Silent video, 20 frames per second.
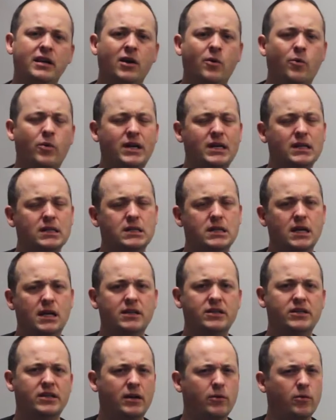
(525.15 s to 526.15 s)
we can start to
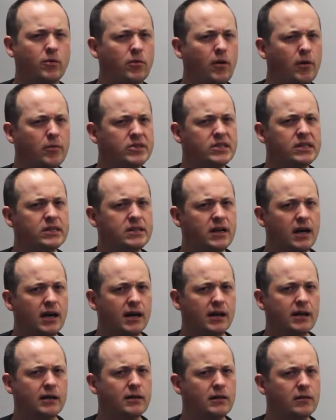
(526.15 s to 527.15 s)
say, well, what was the
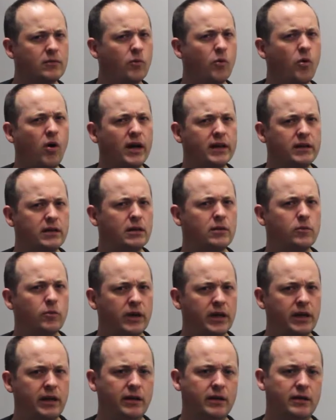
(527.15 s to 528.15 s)
target and why didn't we
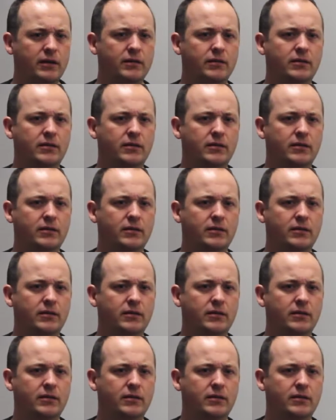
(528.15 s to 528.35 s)
hit it?